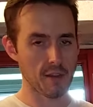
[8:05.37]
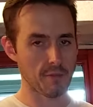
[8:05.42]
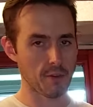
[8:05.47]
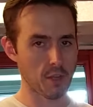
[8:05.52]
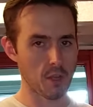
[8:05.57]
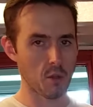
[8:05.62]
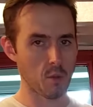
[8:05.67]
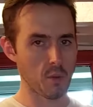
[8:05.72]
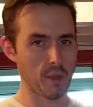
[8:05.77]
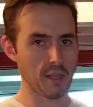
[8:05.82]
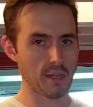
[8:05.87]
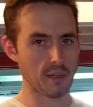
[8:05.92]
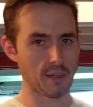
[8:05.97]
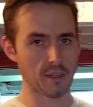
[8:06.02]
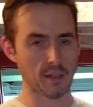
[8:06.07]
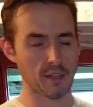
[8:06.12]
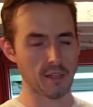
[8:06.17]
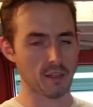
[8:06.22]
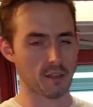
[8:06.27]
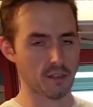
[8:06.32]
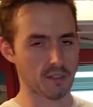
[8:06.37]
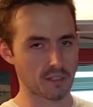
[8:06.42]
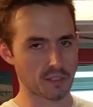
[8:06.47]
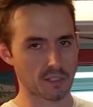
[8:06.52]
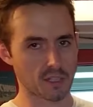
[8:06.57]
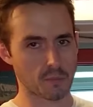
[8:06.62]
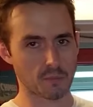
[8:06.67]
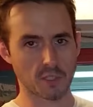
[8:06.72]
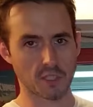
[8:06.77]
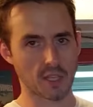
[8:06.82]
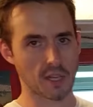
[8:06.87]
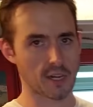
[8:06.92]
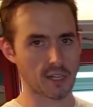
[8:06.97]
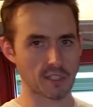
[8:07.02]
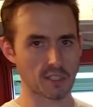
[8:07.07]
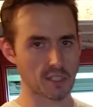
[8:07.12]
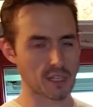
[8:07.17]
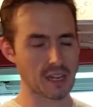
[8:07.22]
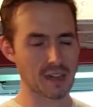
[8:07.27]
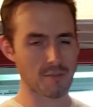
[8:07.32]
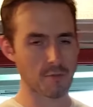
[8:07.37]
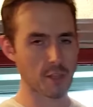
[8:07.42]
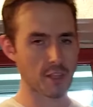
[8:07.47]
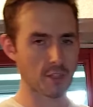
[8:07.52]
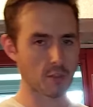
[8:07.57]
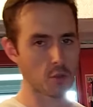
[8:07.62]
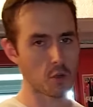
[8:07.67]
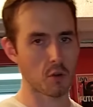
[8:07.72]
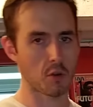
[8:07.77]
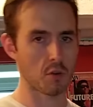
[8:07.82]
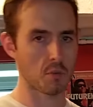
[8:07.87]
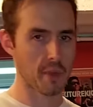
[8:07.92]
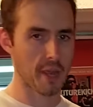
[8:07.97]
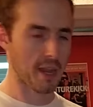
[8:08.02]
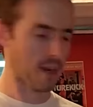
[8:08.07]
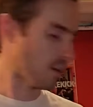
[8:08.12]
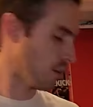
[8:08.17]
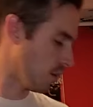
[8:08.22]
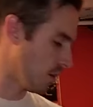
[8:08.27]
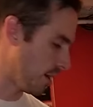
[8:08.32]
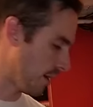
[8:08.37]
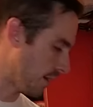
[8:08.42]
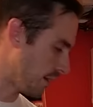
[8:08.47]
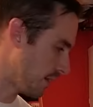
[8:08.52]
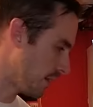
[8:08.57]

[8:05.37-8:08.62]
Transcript: to go in, click on sub-settings to get everything turned back on.